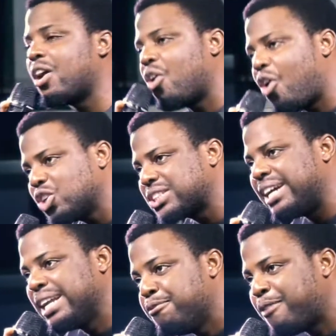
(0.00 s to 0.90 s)
and cause
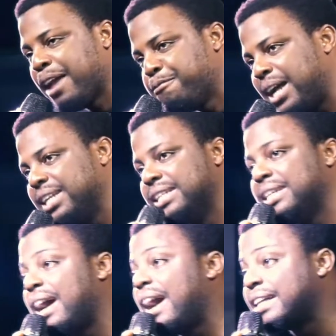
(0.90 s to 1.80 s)
a revival in
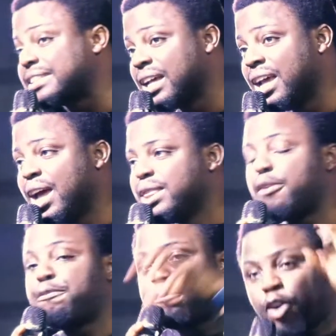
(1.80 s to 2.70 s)
their heart.
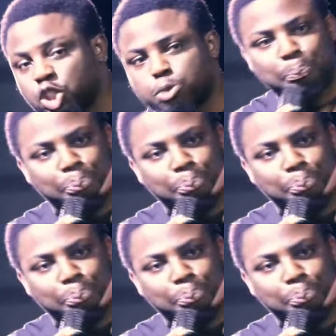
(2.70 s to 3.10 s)
The first